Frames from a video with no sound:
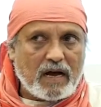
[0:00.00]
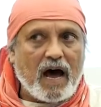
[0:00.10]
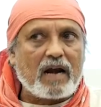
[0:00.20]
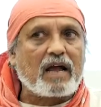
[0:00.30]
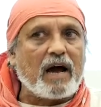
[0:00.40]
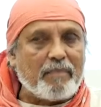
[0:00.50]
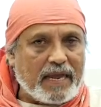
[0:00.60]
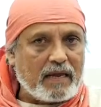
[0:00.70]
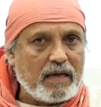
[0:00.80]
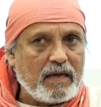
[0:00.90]
are
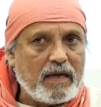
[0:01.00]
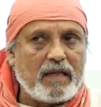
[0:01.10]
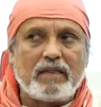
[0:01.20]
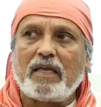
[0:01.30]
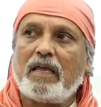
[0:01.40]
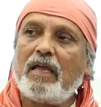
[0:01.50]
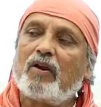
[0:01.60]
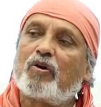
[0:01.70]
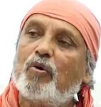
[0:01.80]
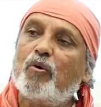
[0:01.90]
coming in
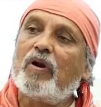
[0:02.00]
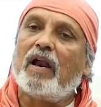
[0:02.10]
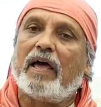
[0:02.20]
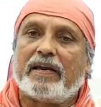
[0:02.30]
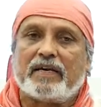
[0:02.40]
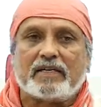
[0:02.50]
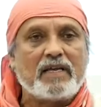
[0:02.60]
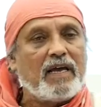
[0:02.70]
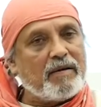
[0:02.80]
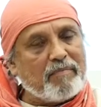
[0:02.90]
the rural areas.
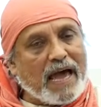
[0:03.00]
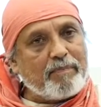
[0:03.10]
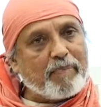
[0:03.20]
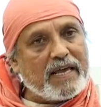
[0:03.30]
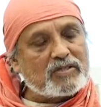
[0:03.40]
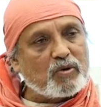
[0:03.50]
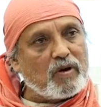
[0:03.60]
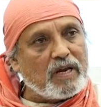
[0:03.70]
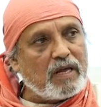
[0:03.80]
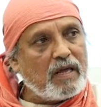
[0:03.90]
In my place
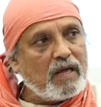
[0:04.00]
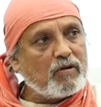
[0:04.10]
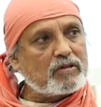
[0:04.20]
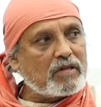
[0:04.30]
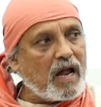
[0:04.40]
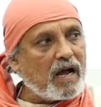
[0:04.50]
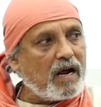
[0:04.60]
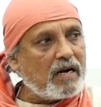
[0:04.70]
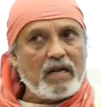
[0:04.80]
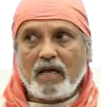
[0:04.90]
only,
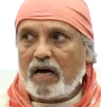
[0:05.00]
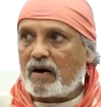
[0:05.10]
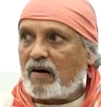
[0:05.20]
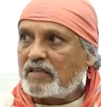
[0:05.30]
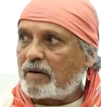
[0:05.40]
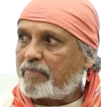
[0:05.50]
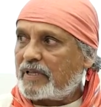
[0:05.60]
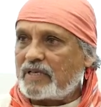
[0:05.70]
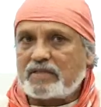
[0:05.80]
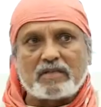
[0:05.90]
Uttarakhand, Arunachal
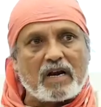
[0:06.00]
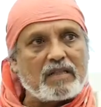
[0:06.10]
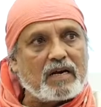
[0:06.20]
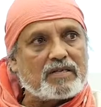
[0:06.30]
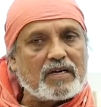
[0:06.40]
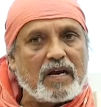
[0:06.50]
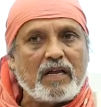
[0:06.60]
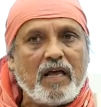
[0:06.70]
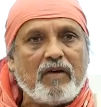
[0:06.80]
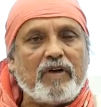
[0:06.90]
Pradesh is another
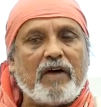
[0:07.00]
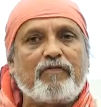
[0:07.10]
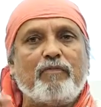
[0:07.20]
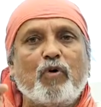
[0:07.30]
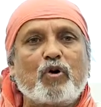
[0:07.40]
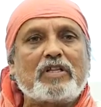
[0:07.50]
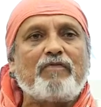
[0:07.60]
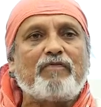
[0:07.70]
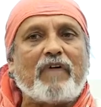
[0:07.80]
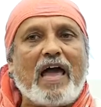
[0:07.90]
state. We have more than
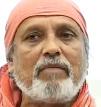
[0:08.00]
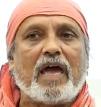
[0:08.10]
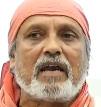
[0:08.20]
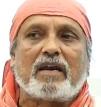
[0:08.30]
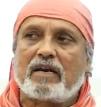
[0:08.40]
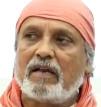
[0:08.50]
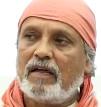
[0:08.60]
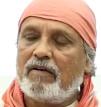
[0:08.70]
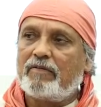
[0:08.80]
500